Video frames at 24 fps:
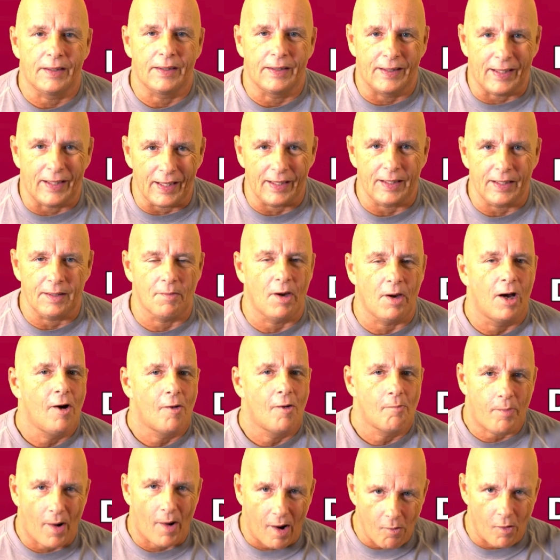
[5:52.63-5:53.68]
game.
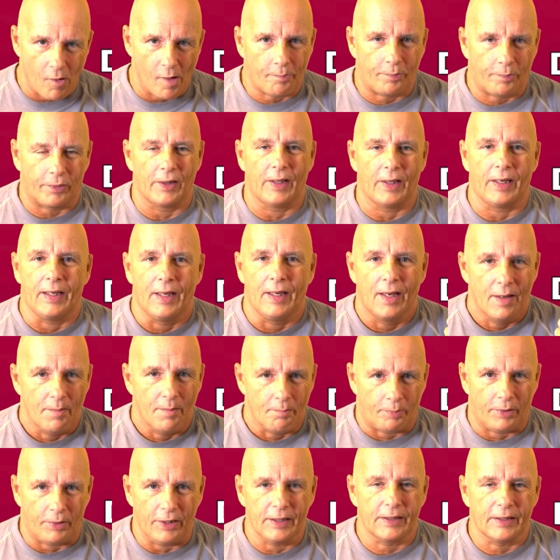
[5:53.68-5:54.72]
Power play,
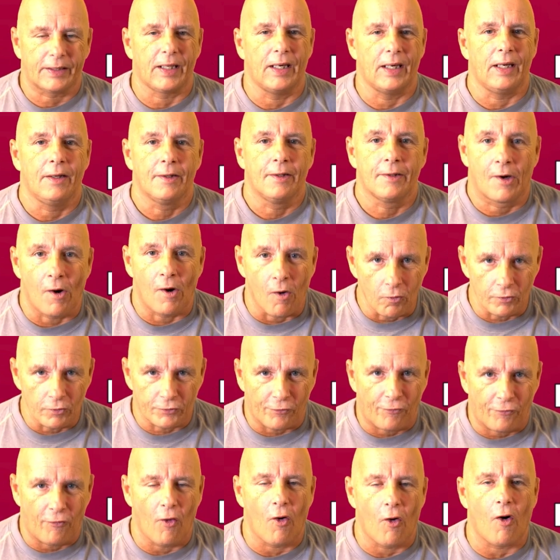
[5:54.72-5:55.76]
PK, goals
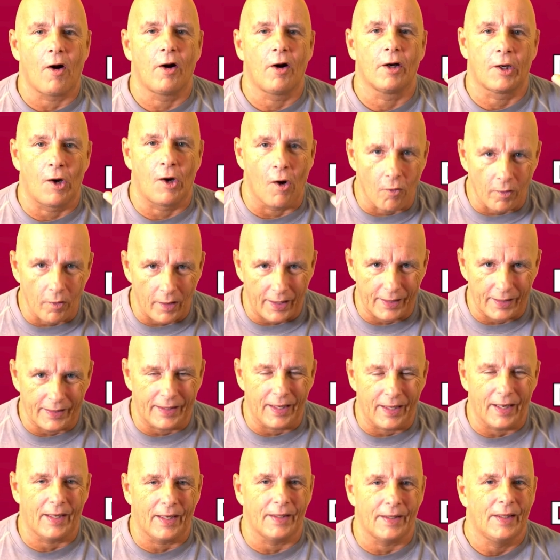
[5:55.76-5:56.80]
for, goal
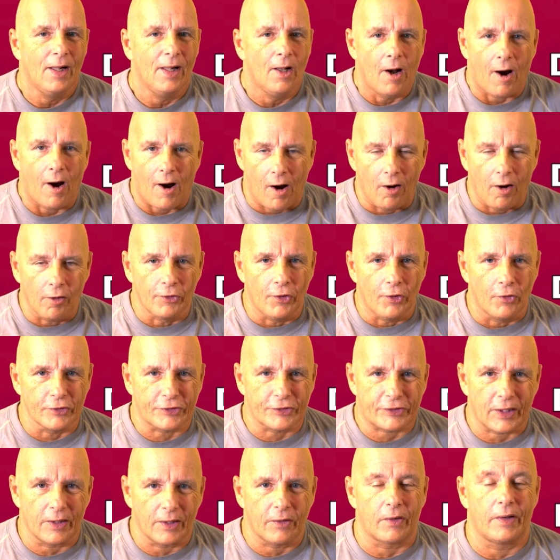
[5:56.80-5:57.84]
again. All
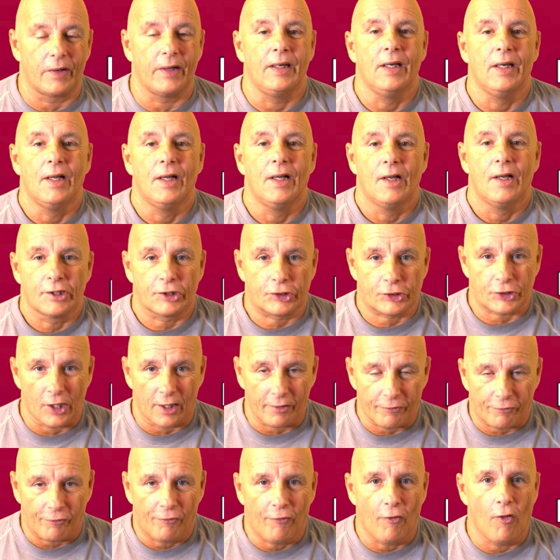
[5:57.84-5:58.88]
those categories,
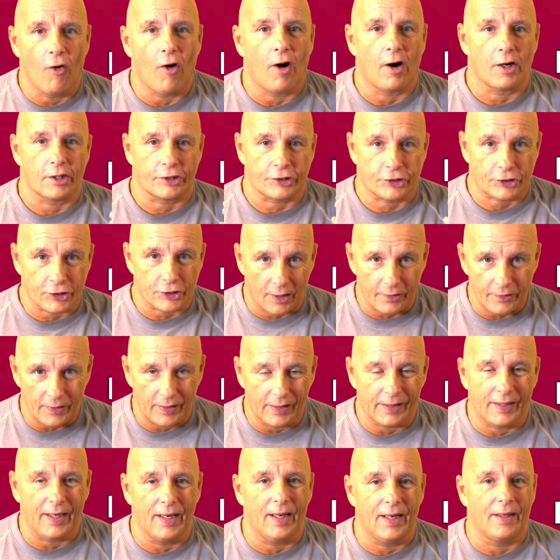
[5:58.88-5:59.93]
shot for, shot
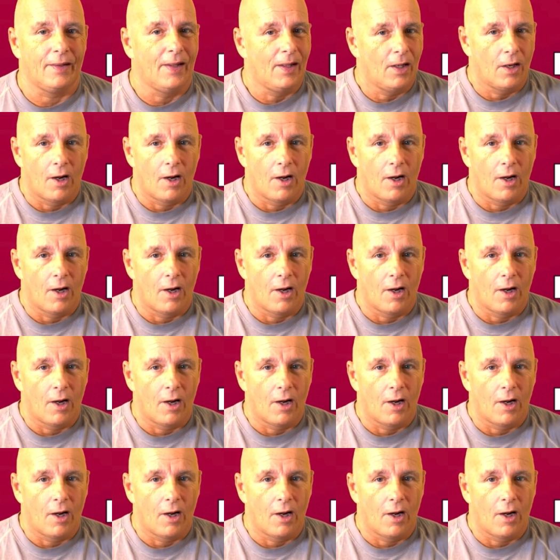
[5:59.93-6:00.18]
again.